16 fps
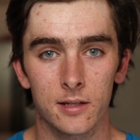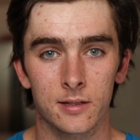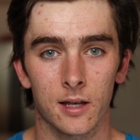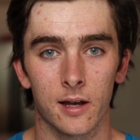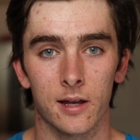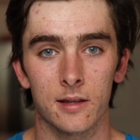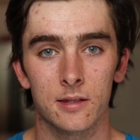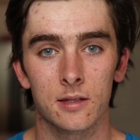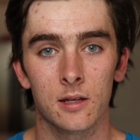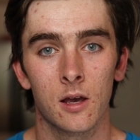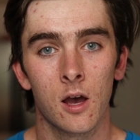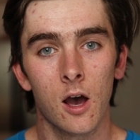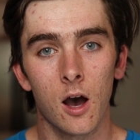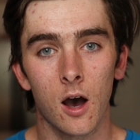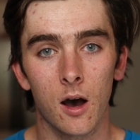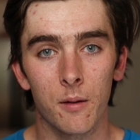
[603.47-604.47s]
science.
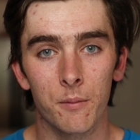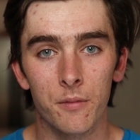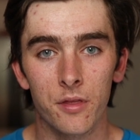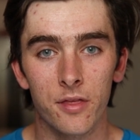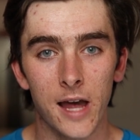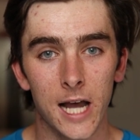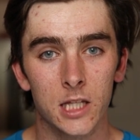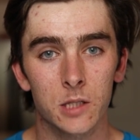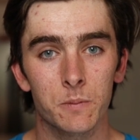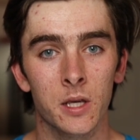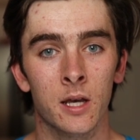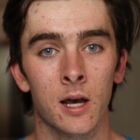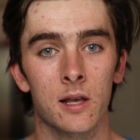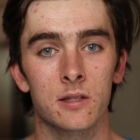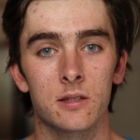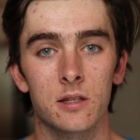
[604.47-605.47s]
Um, that's
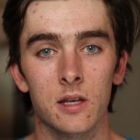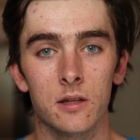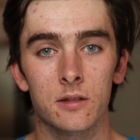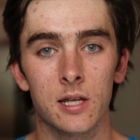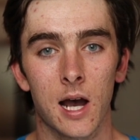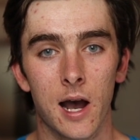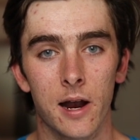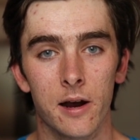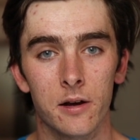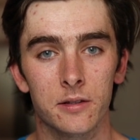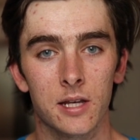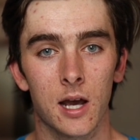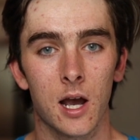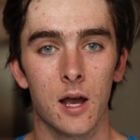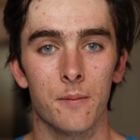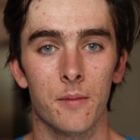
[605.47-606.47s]
because the entire
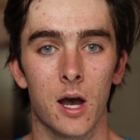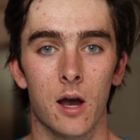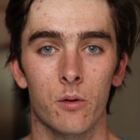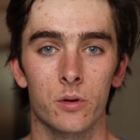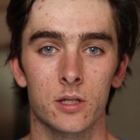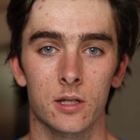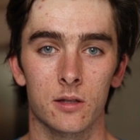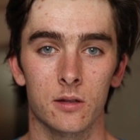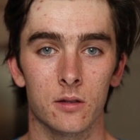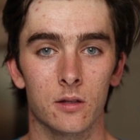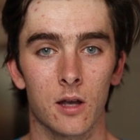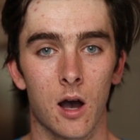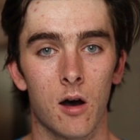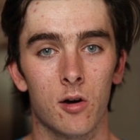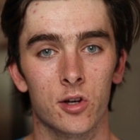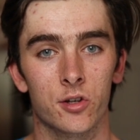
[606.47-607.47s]
time I was in
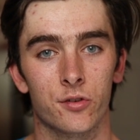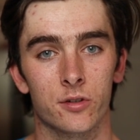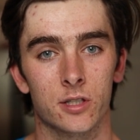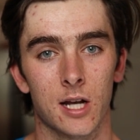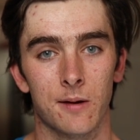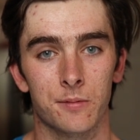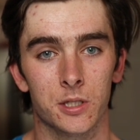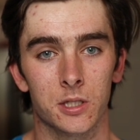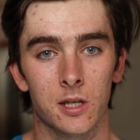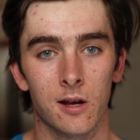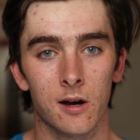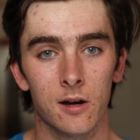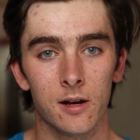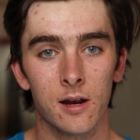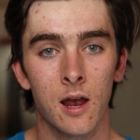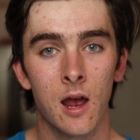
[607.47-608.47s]
college for
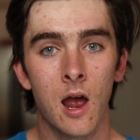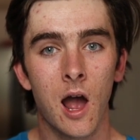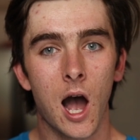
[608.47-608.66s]
cybersecurity,